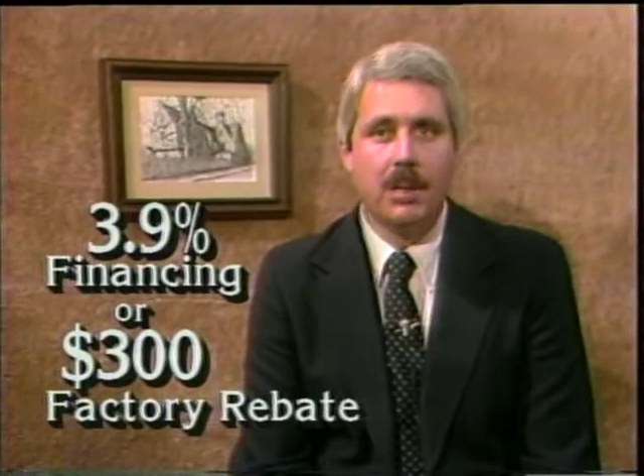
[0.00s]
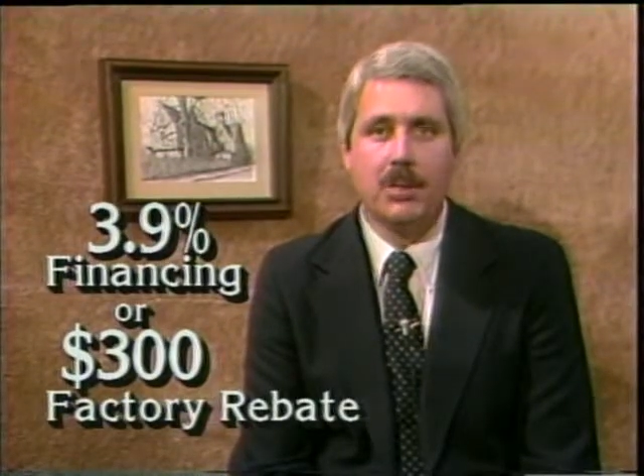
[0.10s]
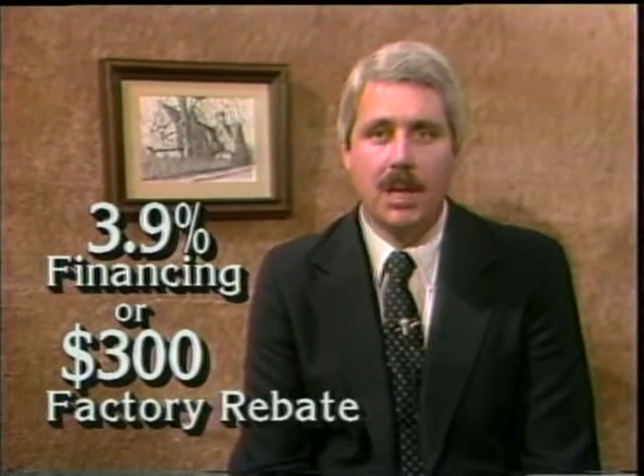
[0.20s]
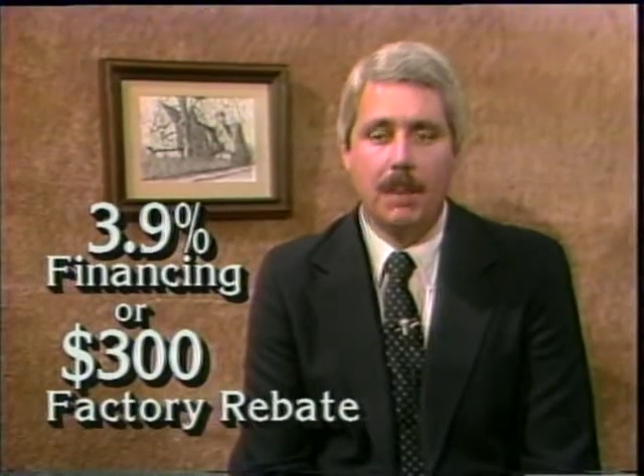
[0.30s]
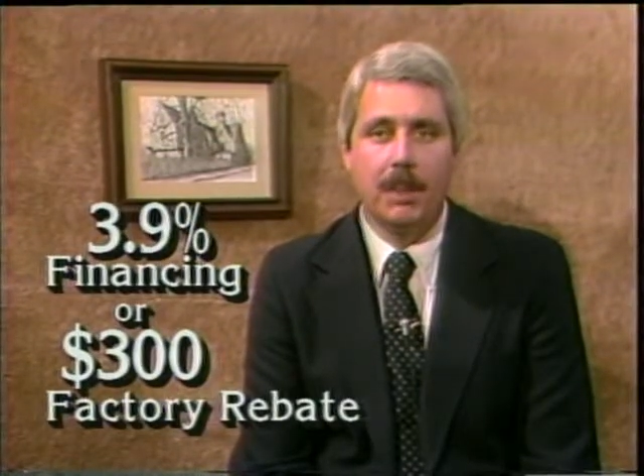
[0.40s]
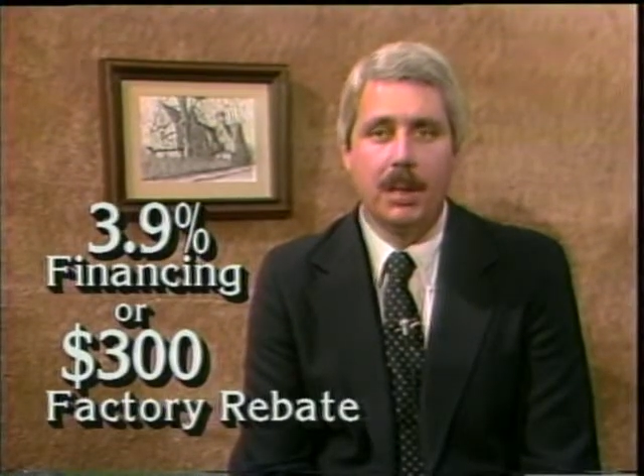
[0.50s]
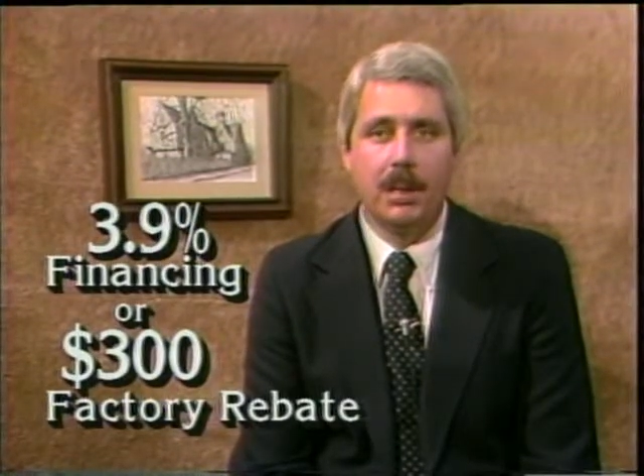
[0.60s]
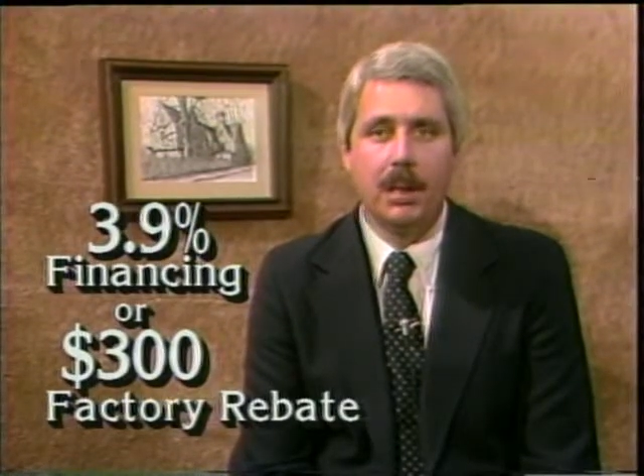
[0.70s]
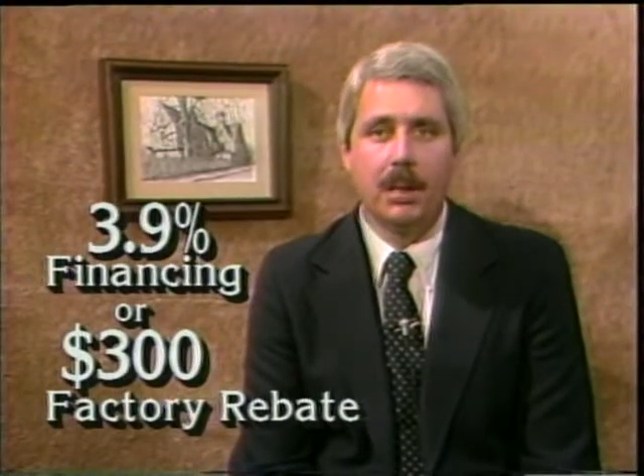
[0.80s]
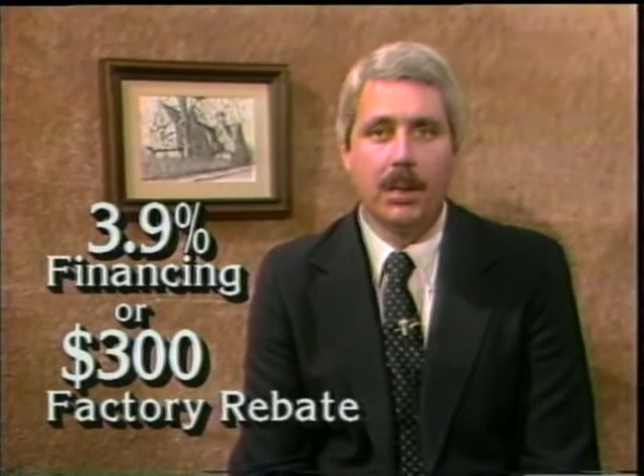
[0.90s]
Shop any
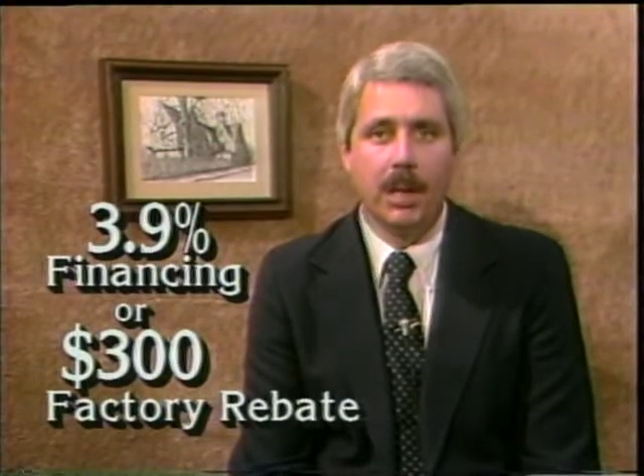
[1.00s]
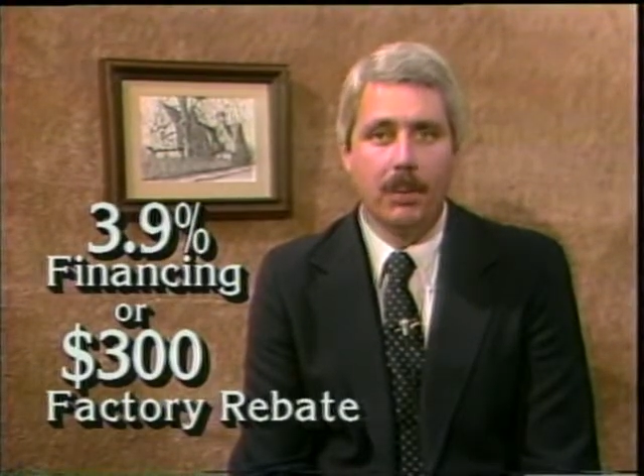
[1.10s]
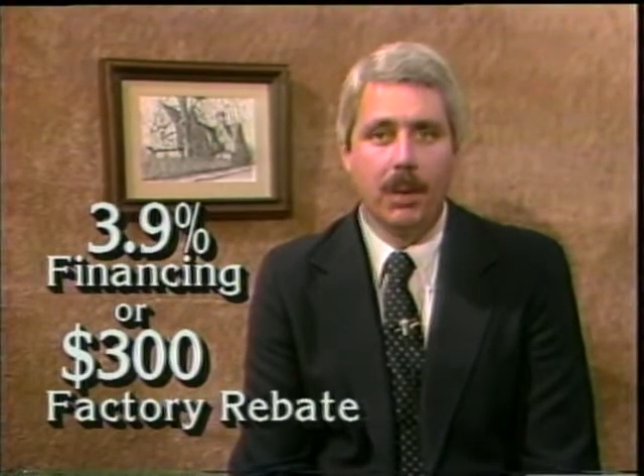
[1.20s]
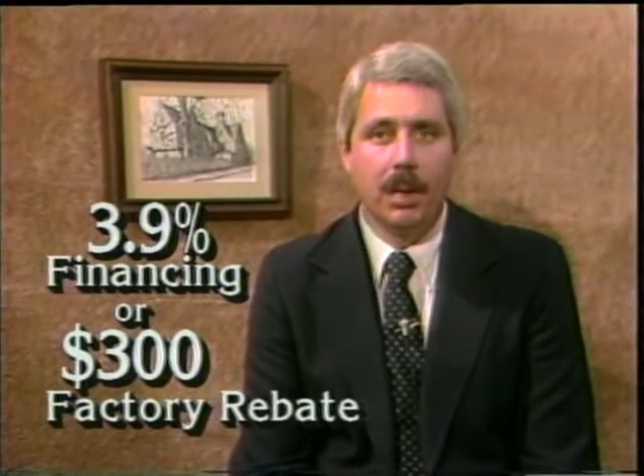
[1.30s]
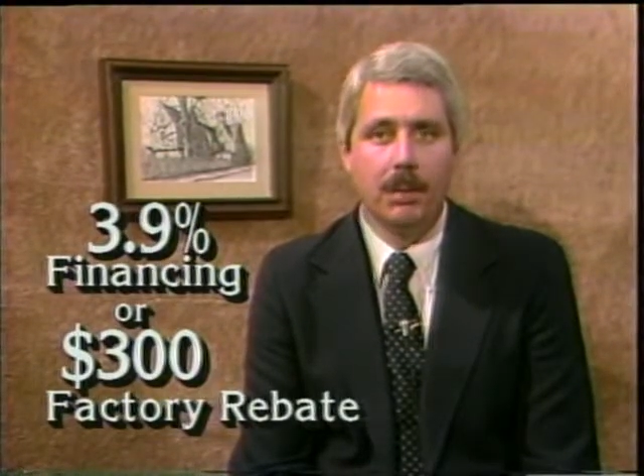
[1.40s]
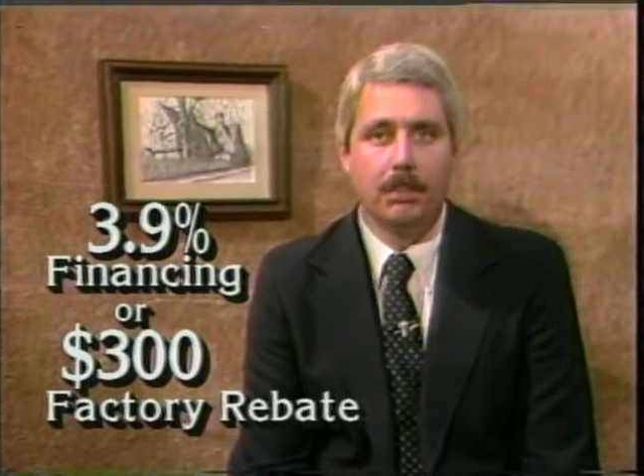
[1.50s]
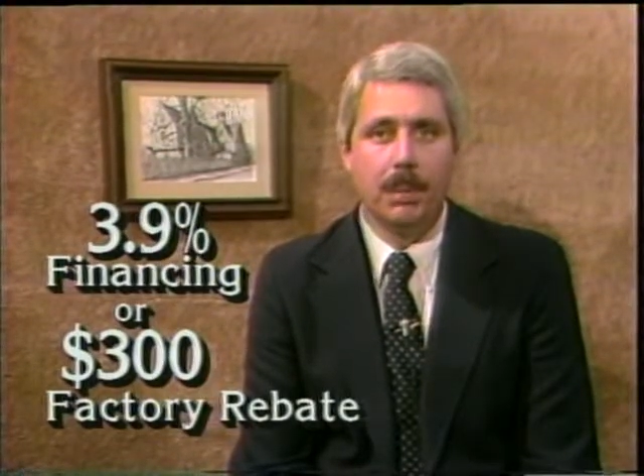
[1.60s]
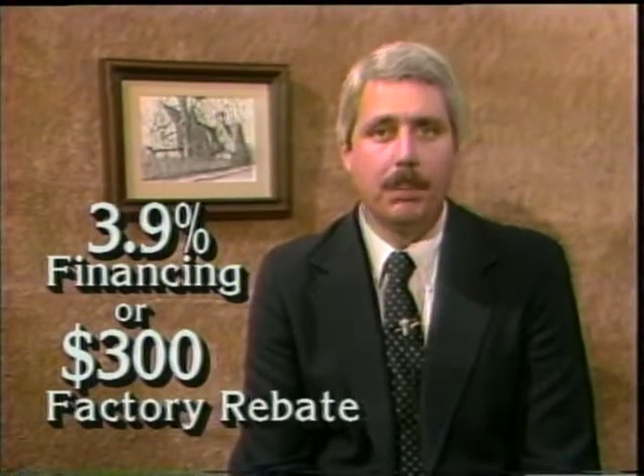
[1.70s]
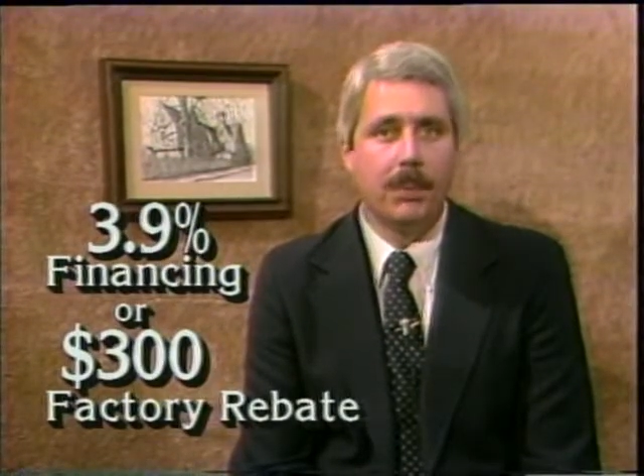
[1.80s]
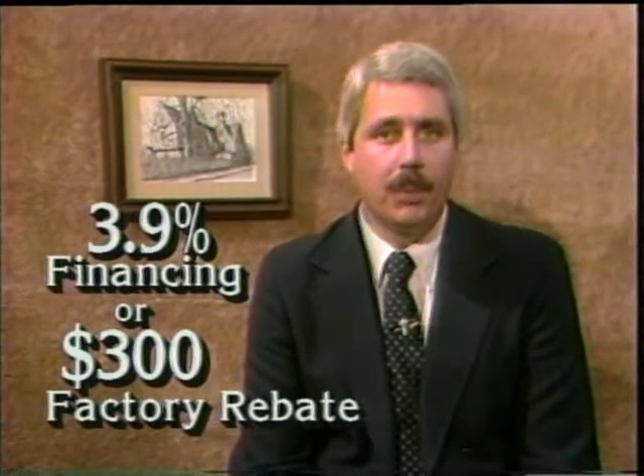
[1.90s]
dealer anywhere,
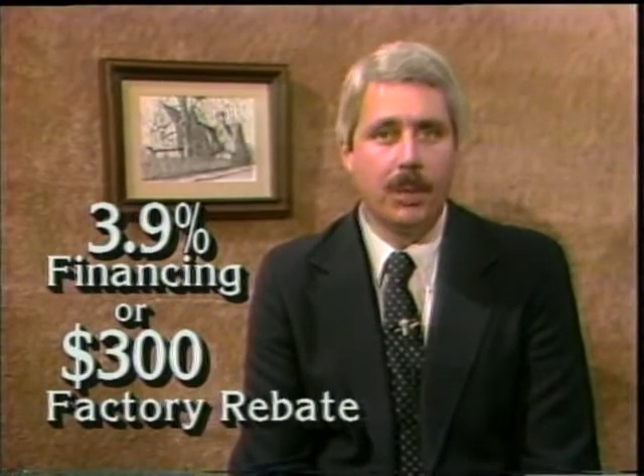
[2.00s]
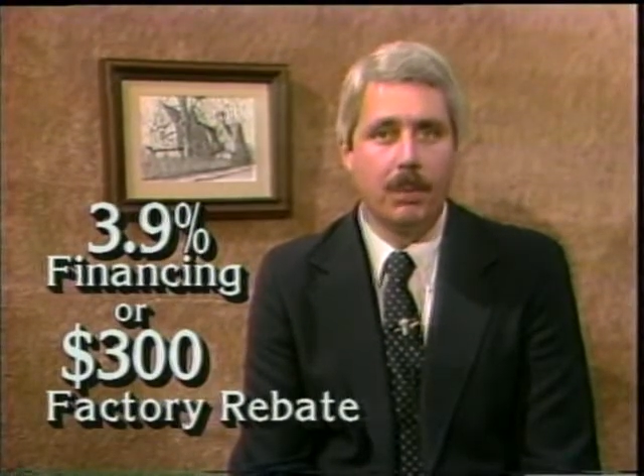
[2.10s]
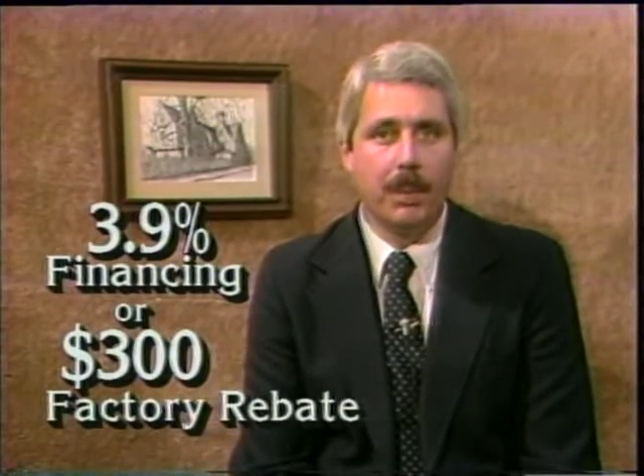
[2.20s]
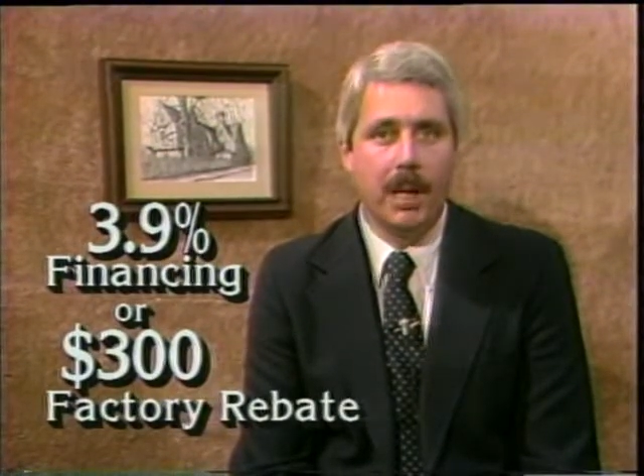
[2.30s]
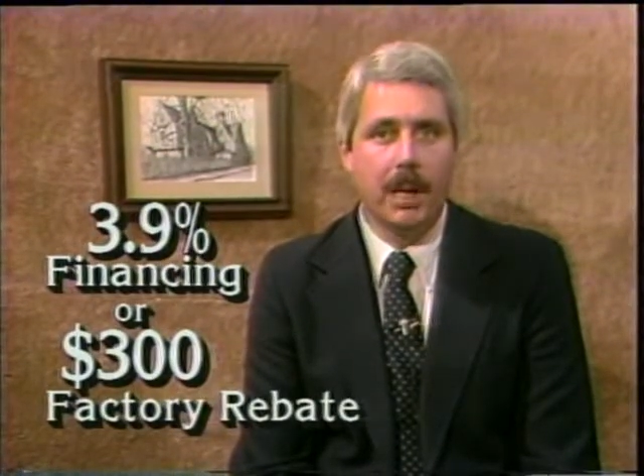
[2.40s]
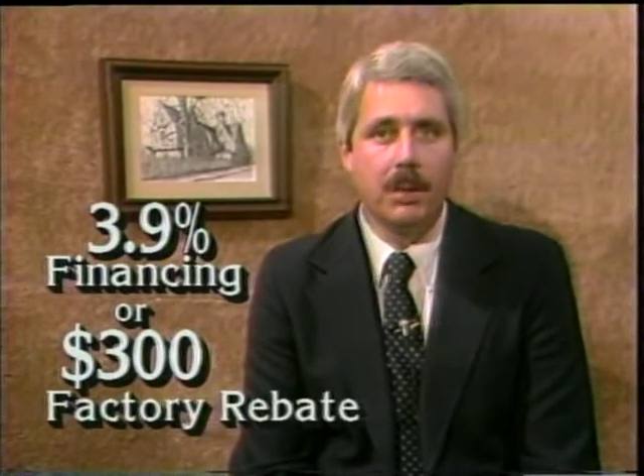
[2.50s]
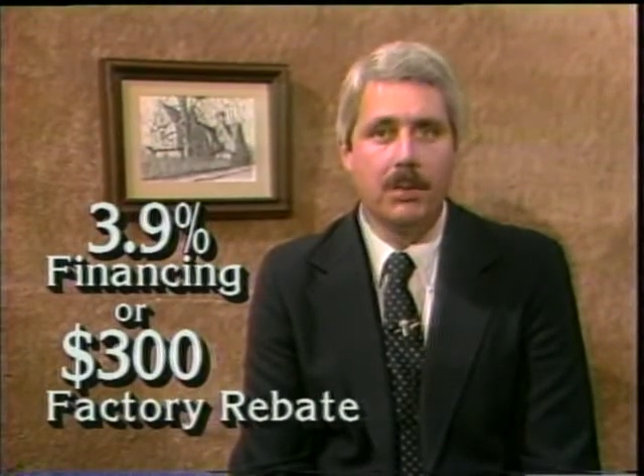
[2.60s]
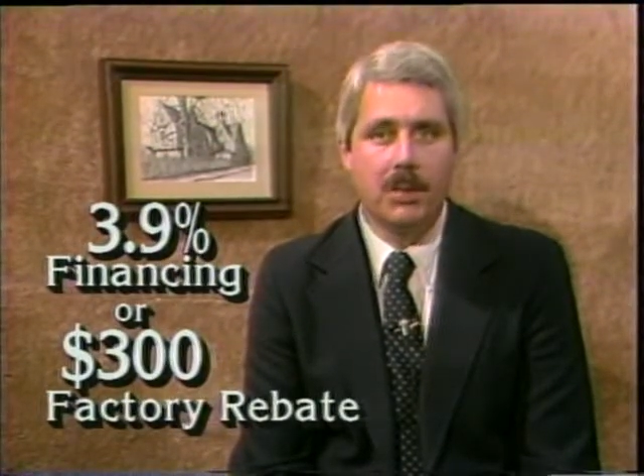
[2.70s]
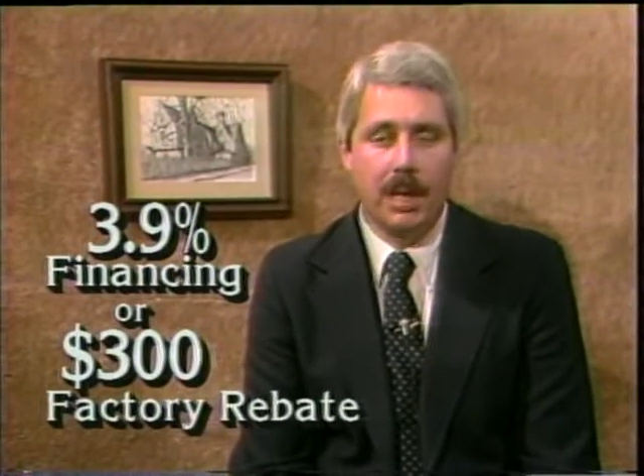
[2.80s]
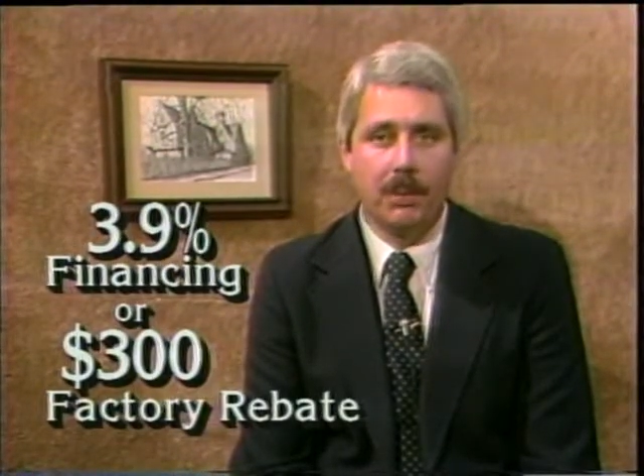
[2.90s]
but before you buy,
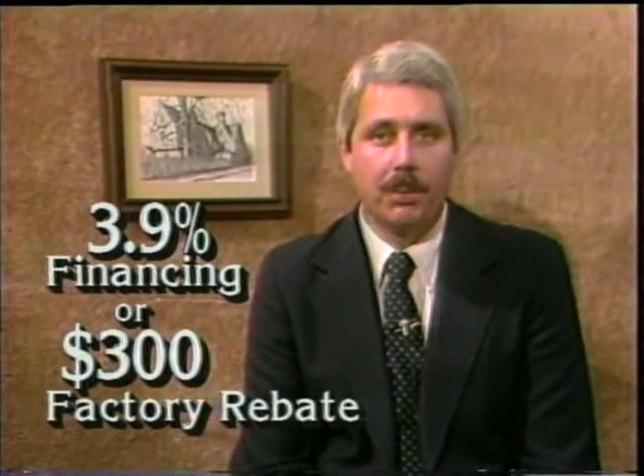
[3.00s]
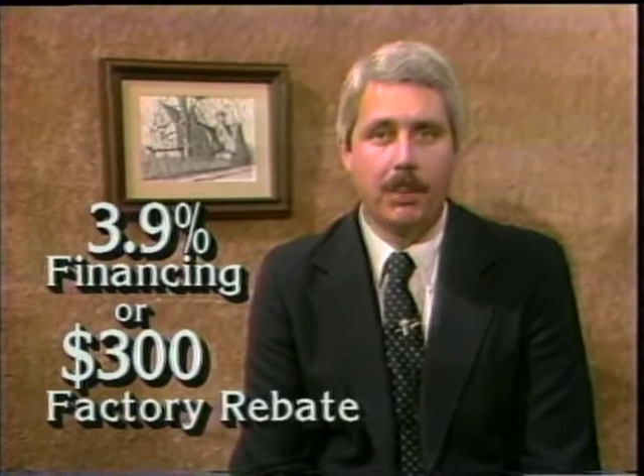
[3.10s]
check with